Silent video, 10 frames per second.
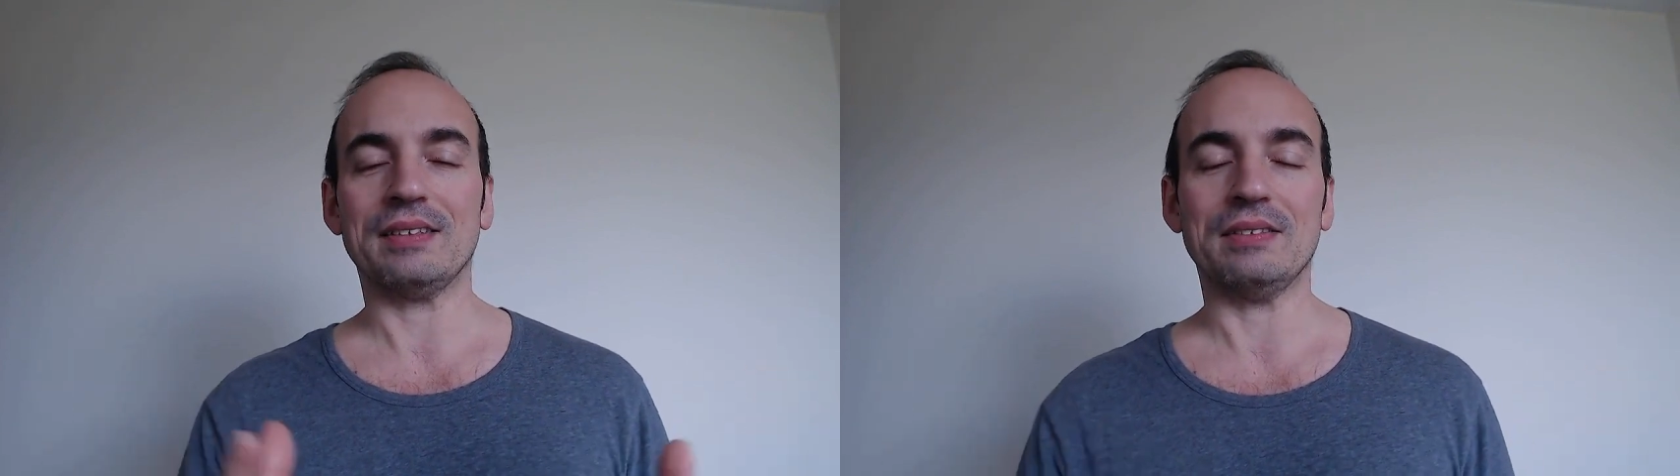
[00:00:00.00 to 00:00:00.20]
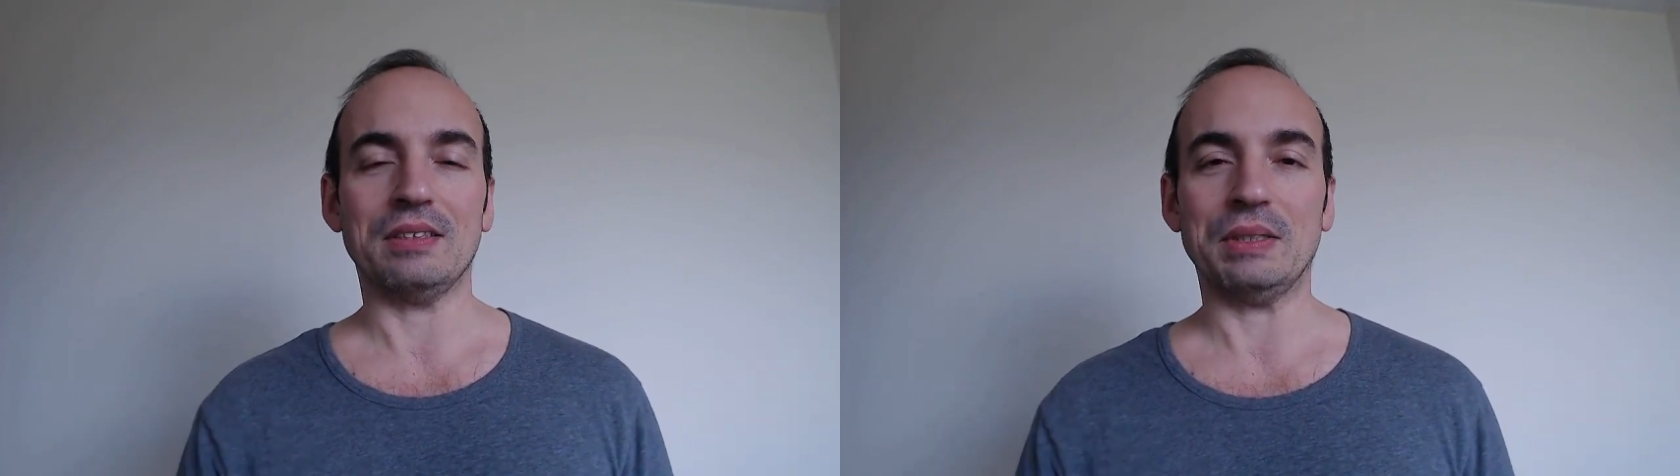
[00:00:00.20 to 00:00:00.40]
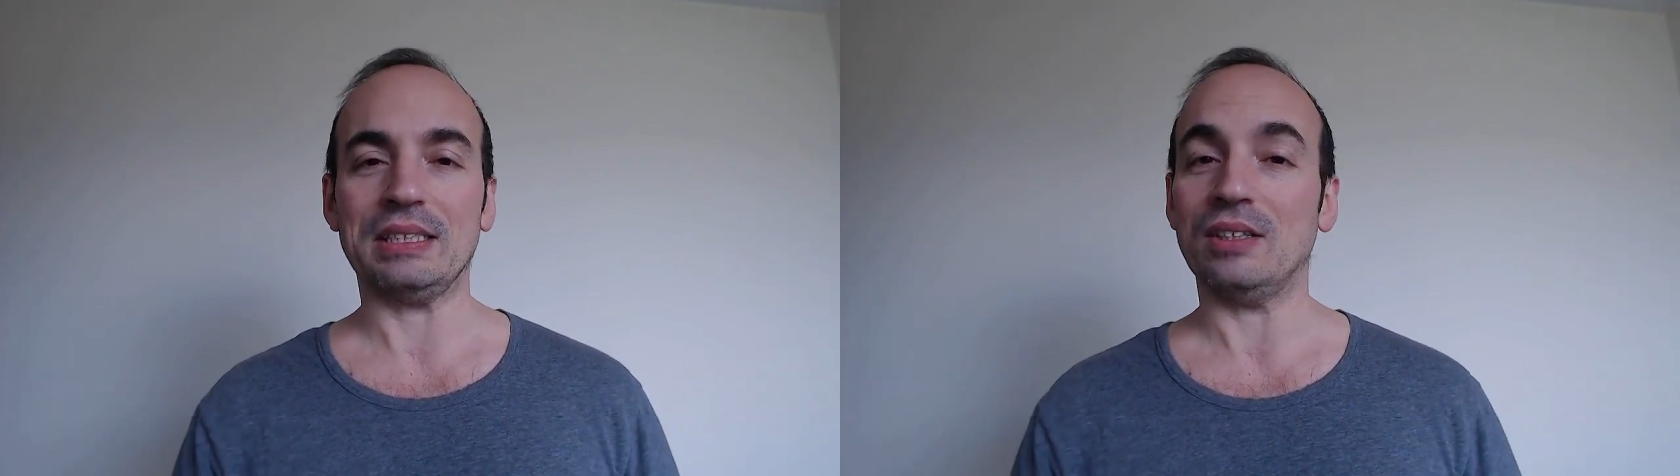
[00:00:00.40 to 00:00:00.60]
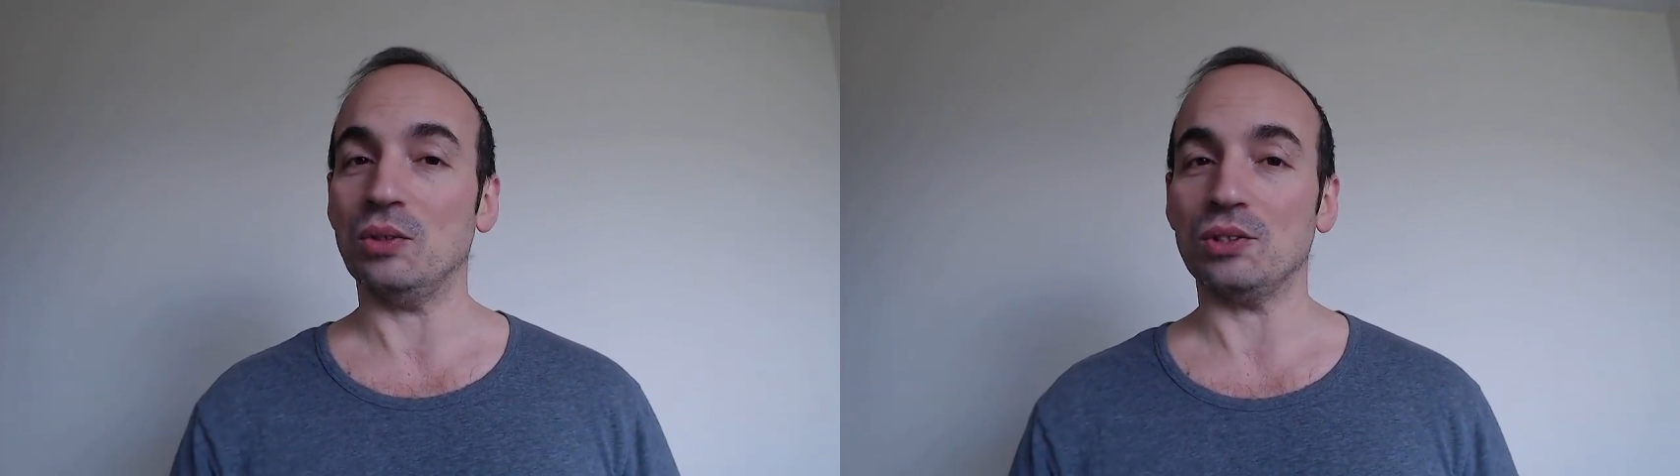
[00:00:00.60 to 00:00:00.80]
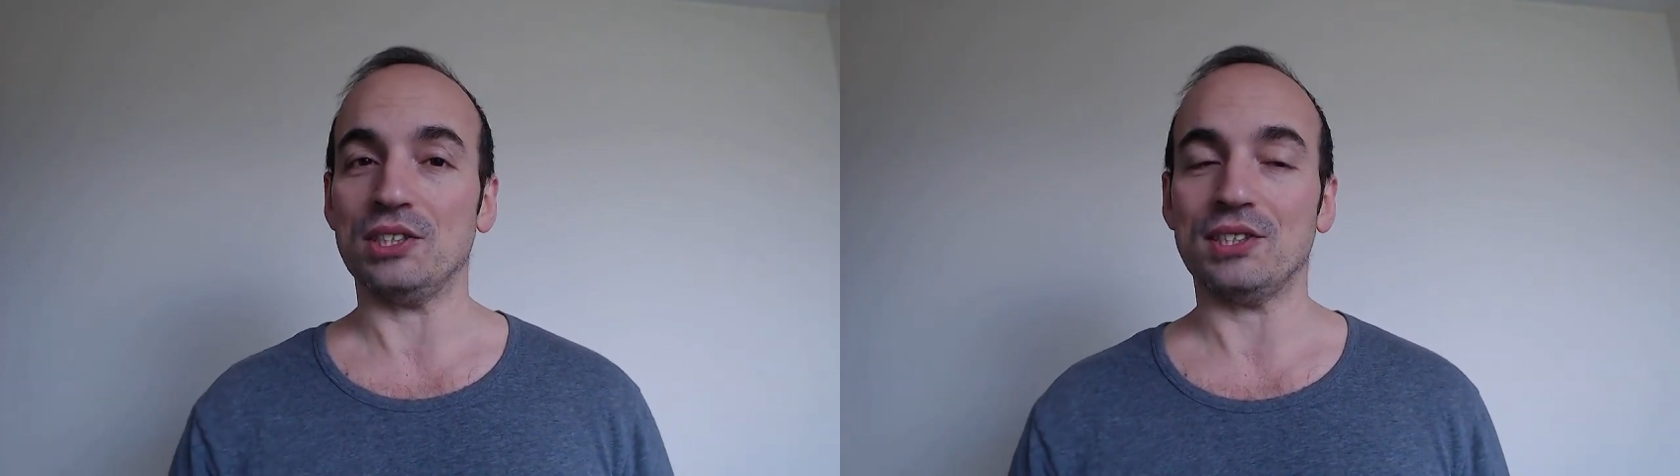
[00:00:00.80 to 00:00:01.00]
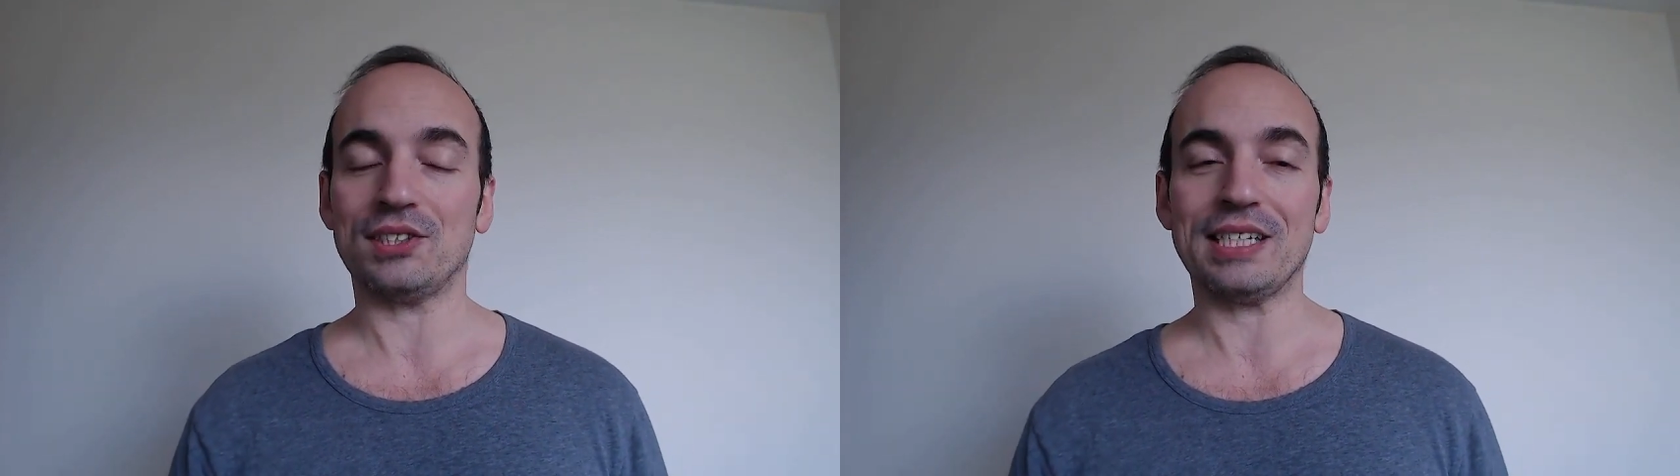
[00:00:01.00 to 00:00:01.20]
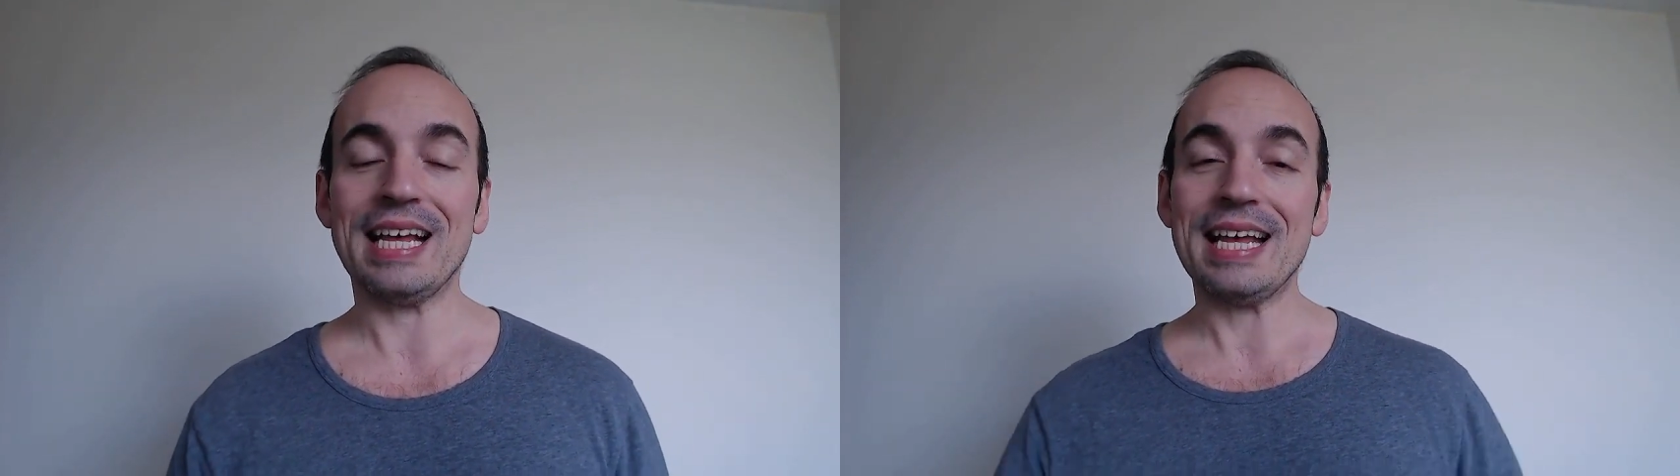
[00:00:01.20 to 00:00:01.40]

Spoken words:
with the doses.